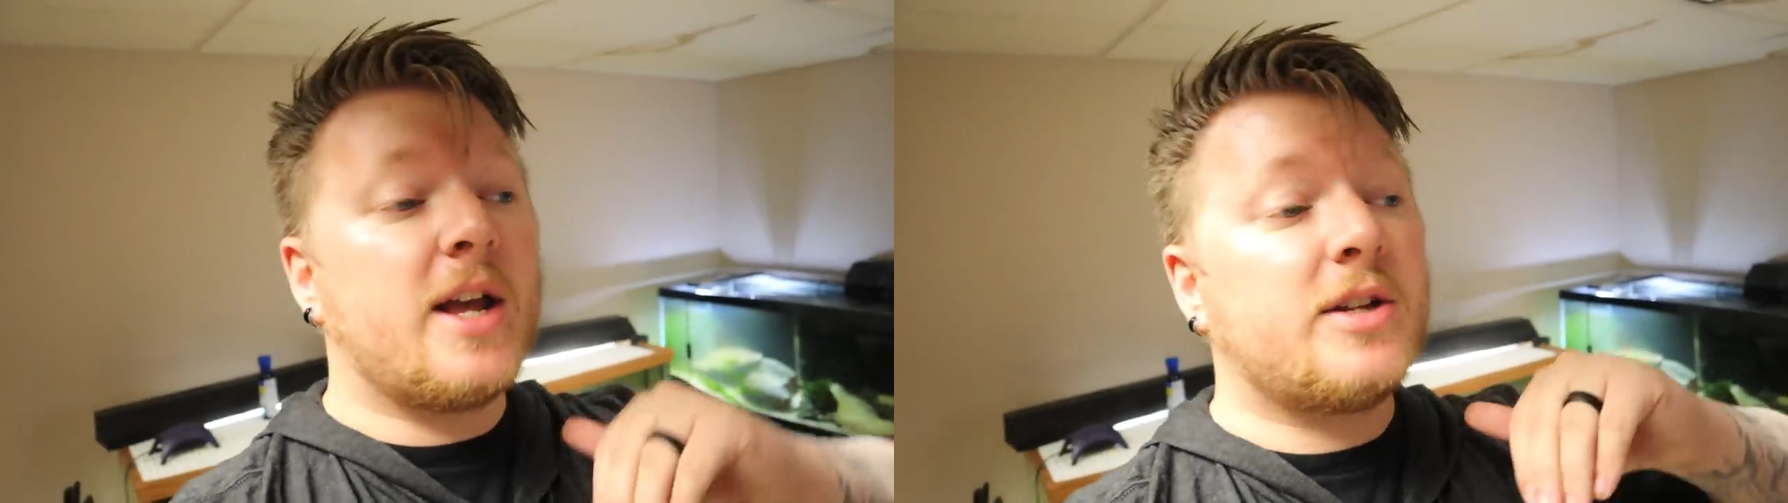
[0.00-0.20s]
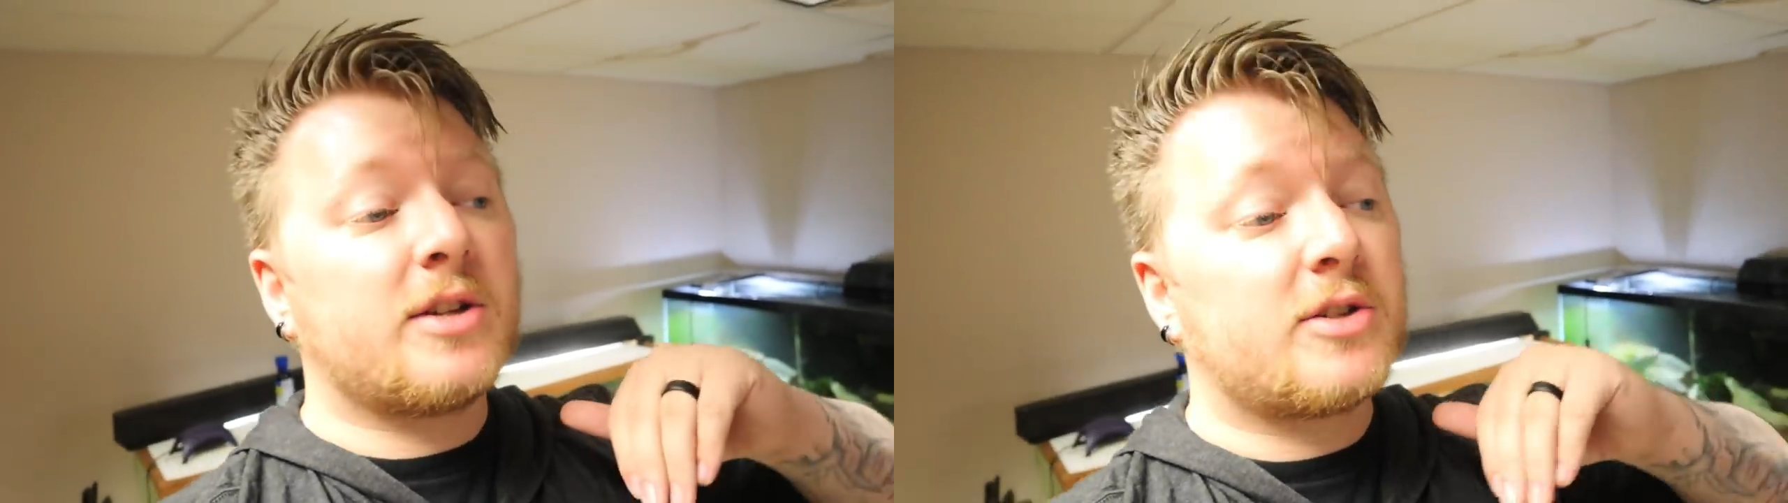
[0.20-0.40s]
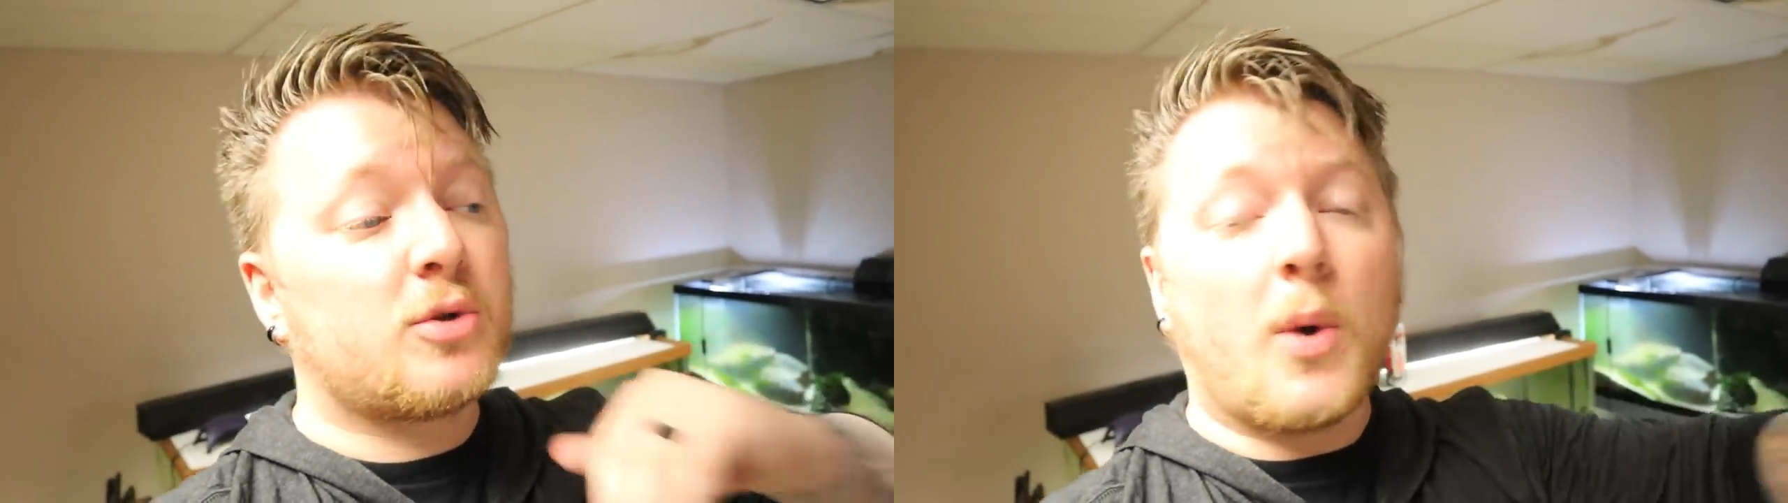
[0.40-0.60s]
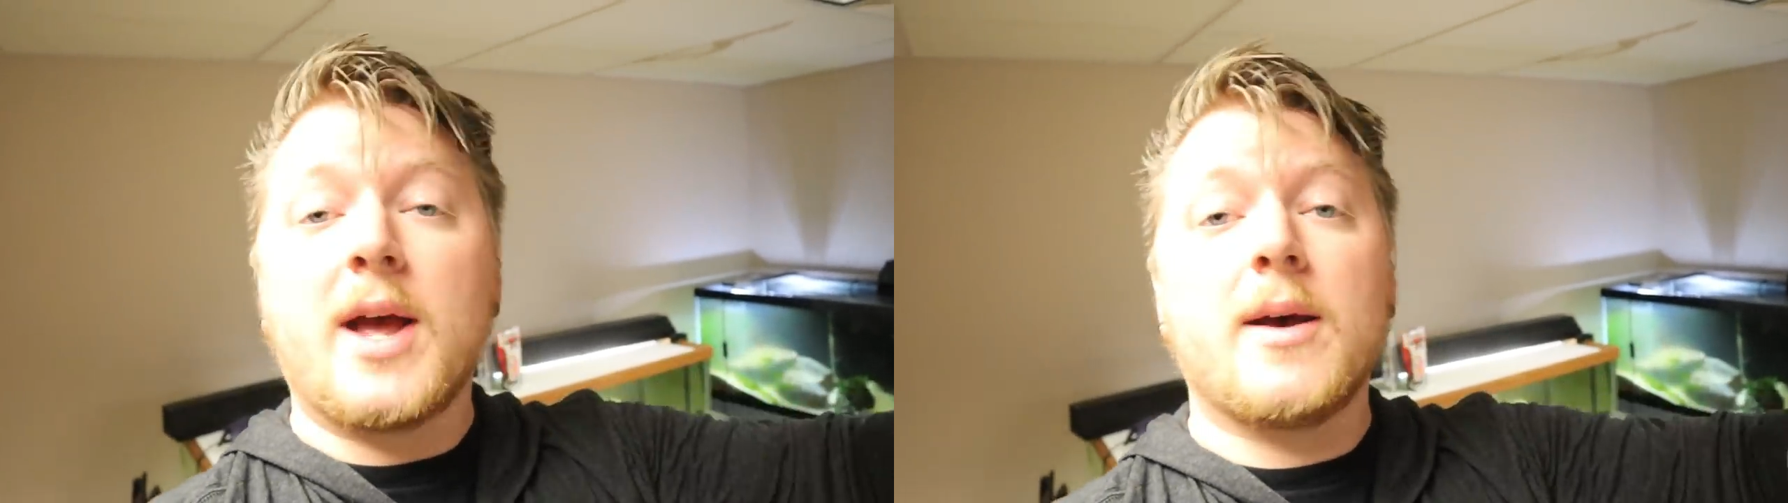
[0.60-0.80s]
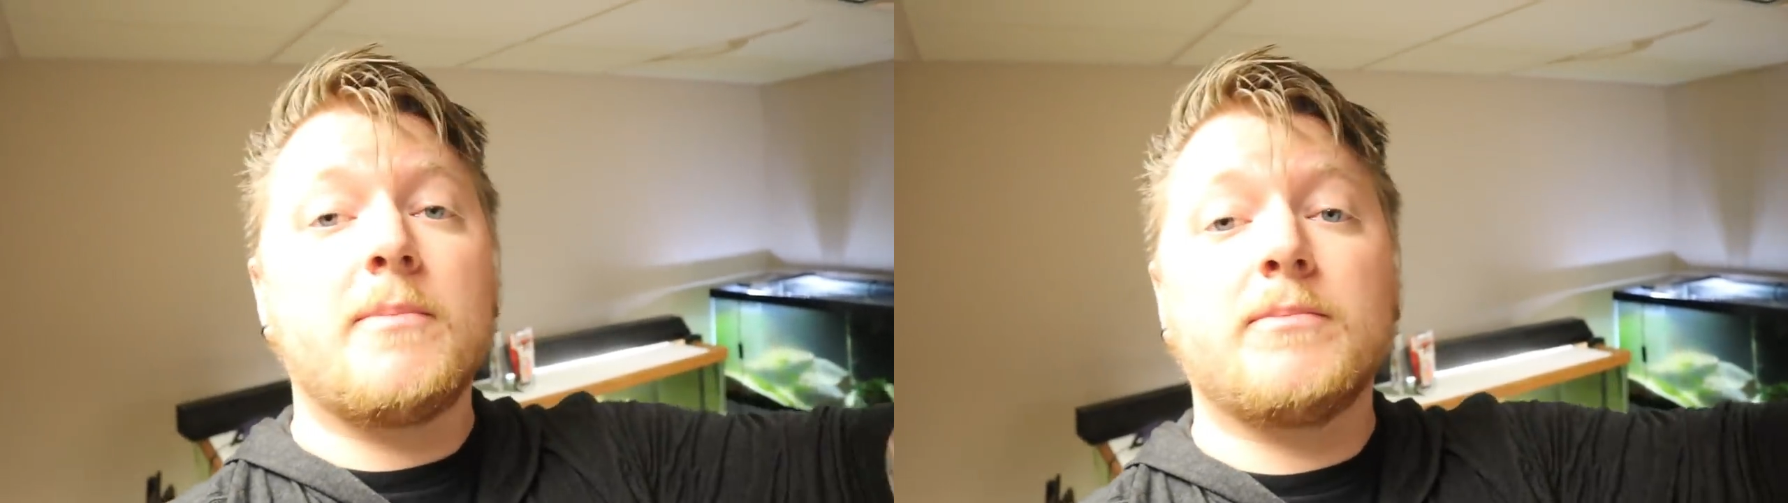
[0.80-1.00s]
he just
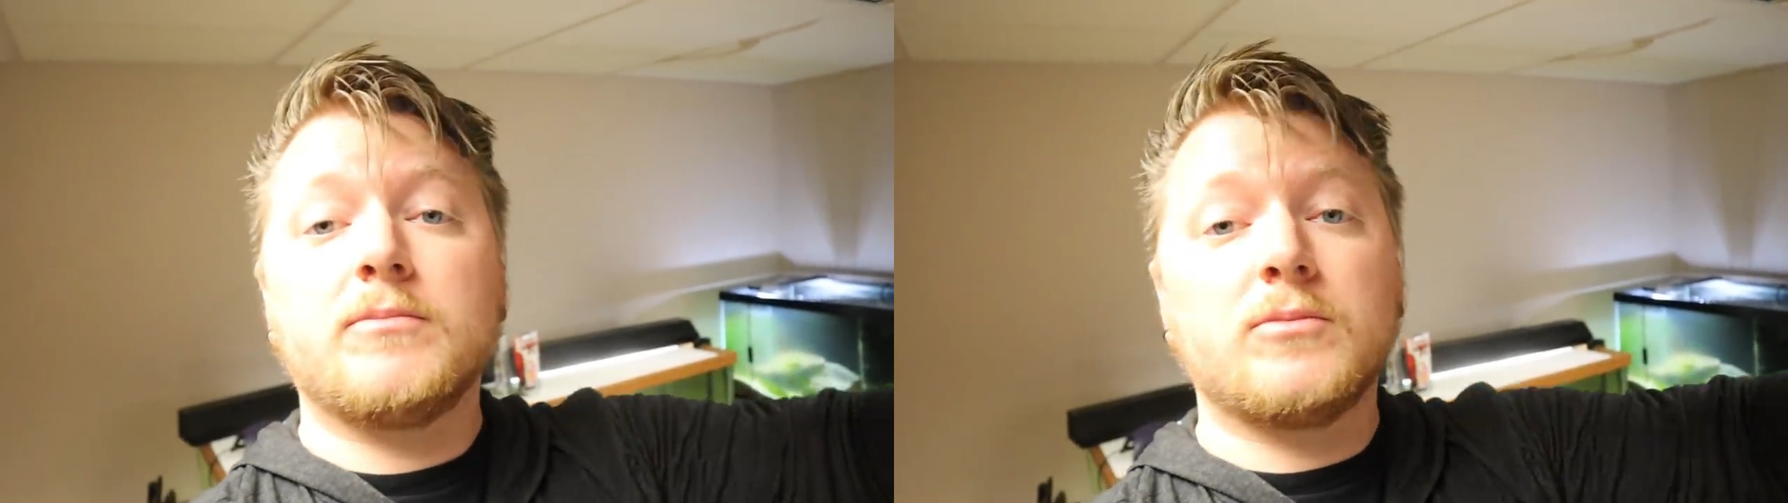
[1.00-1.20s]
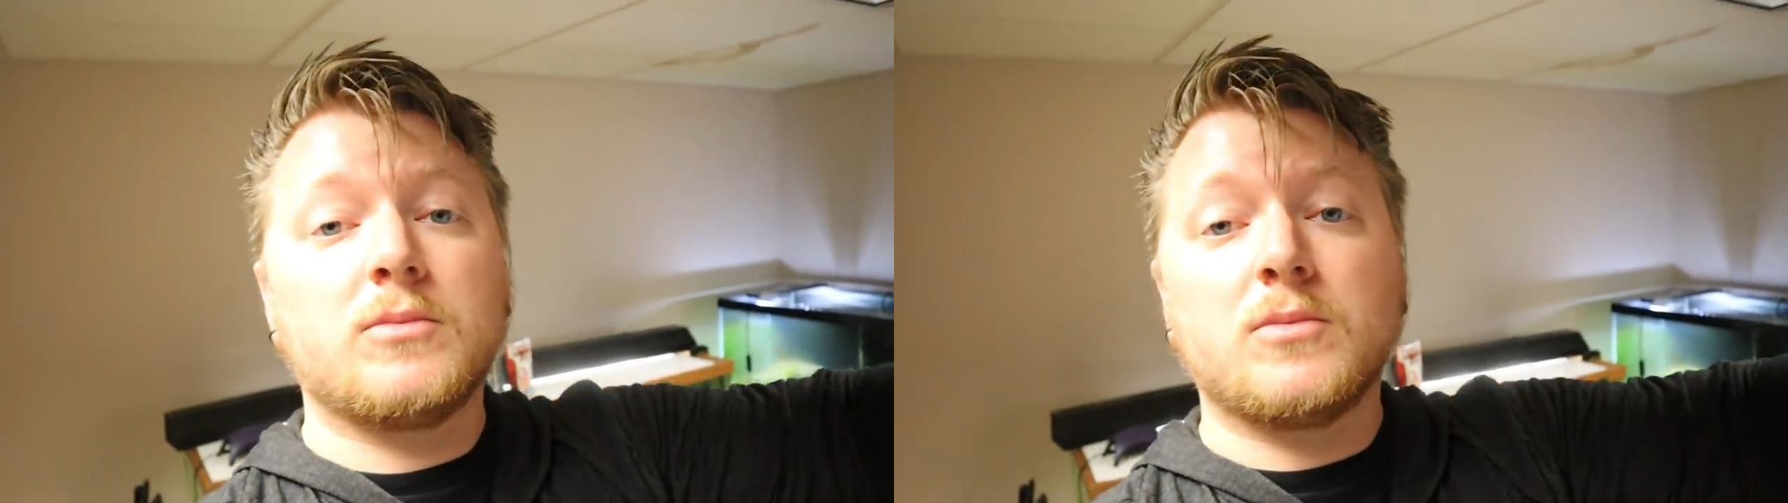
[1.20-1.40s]
swam